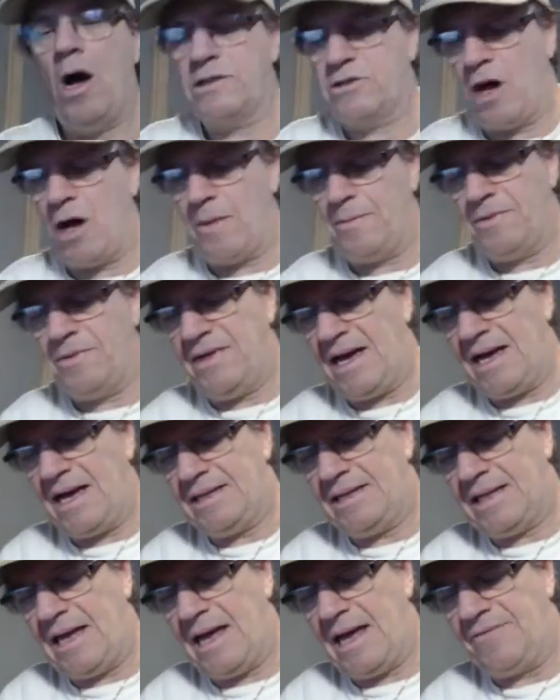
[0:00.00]
top of
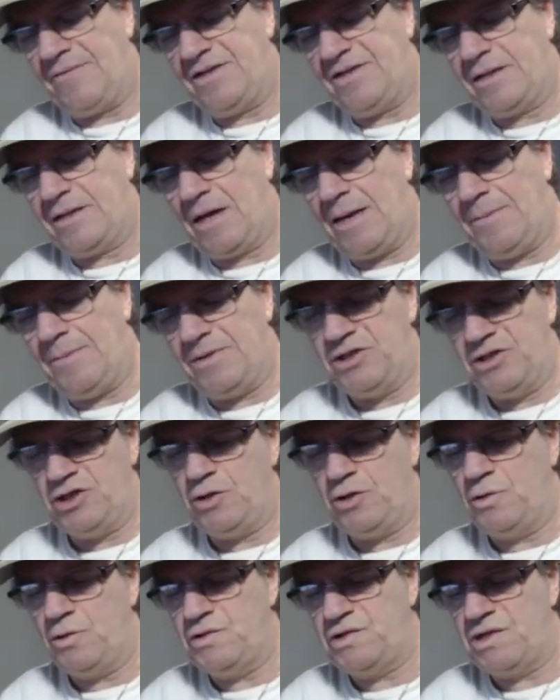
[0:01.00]
that, they have the type of
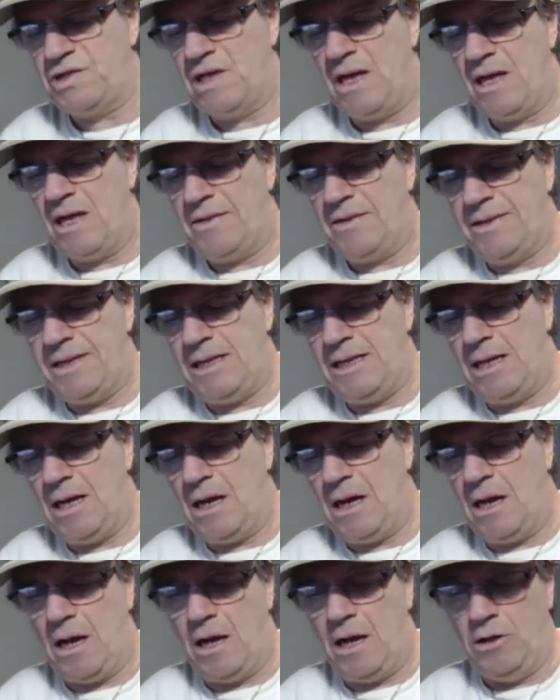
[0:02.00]
juice, the
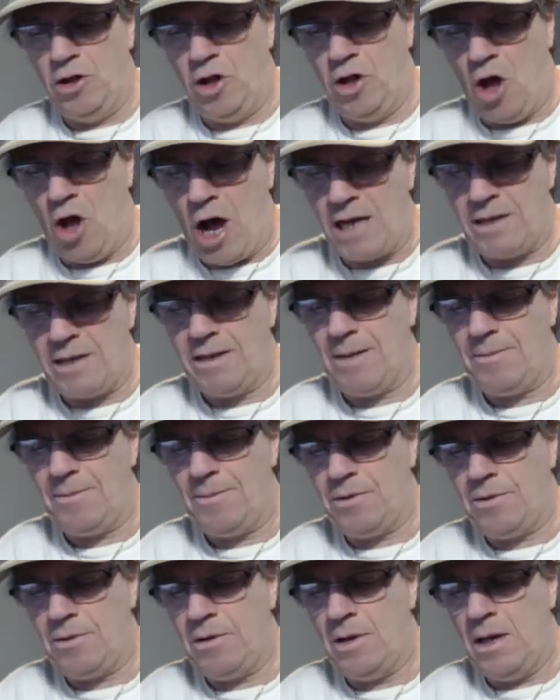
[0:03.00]
a lot
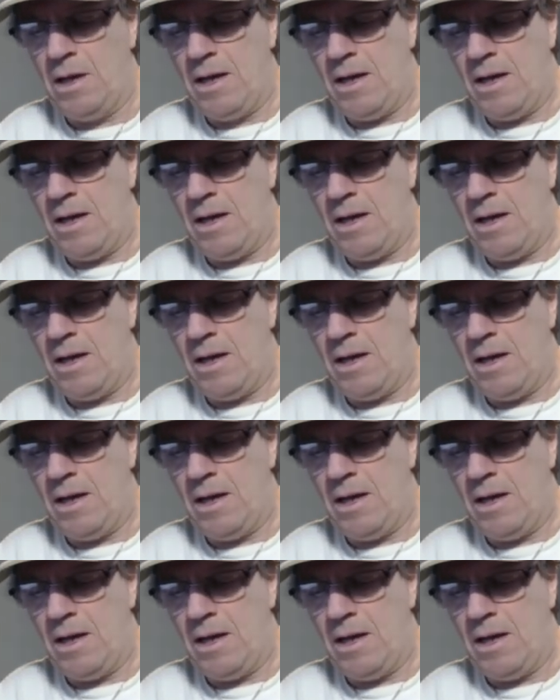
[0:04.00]
number,